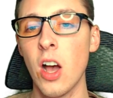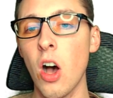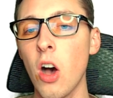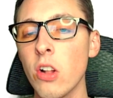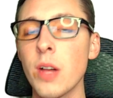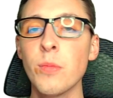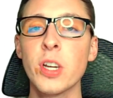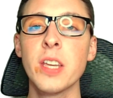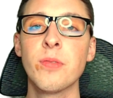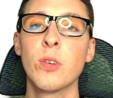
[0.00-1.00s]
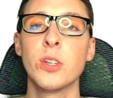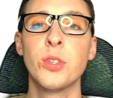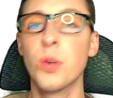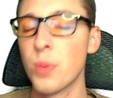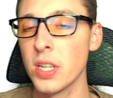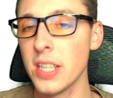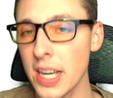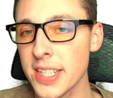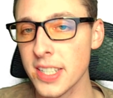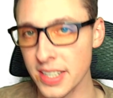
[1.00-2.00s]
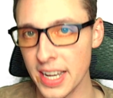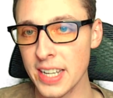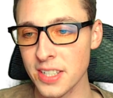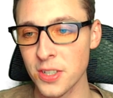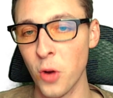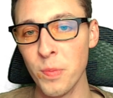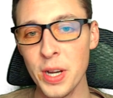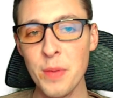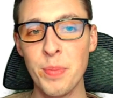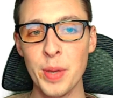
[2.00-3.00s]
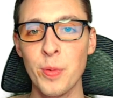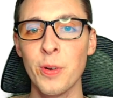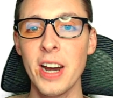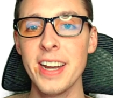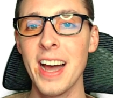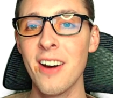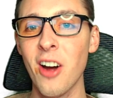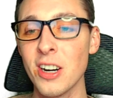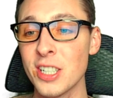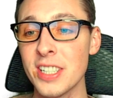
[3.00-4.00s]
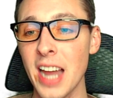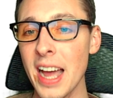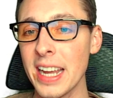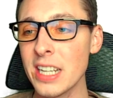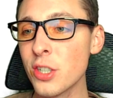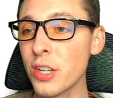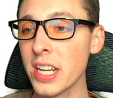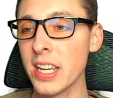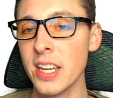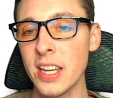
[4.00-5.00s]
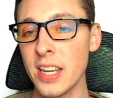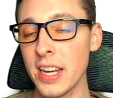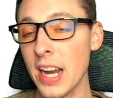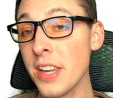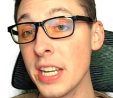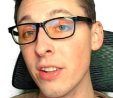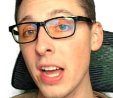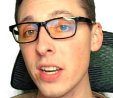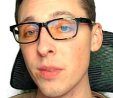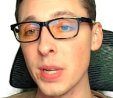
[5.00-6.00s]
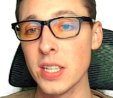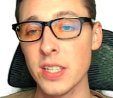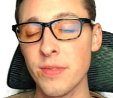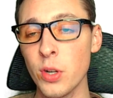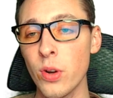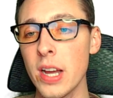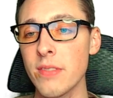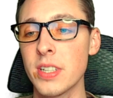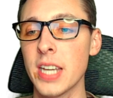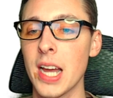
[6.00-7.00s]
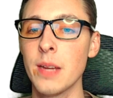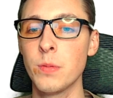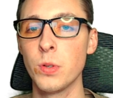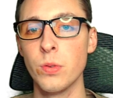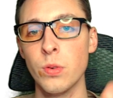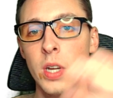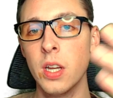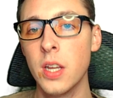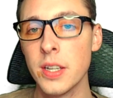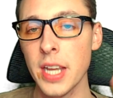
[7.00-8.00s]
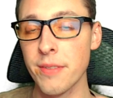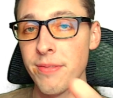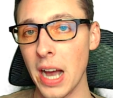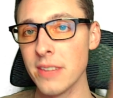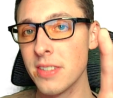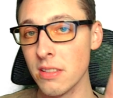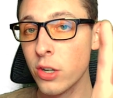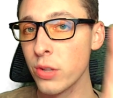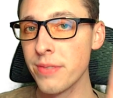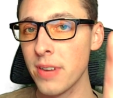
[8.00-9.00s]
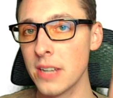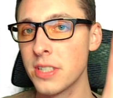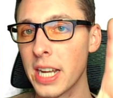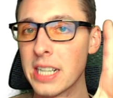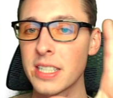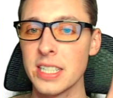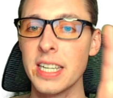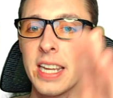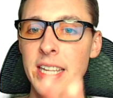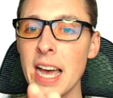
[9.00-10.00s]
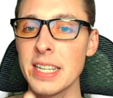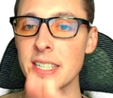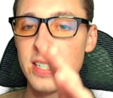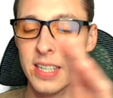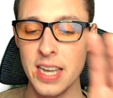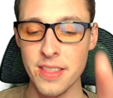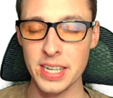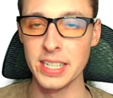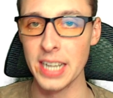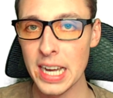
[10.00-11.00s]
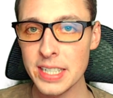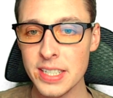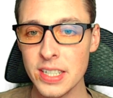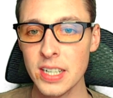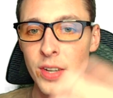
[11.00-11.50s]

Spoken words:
All I'm looking for is you to put yes and yes. So many people right now are just not answering it, and I decline them, because if you don't have the time to take literally 5 seconds to say yes and then yes,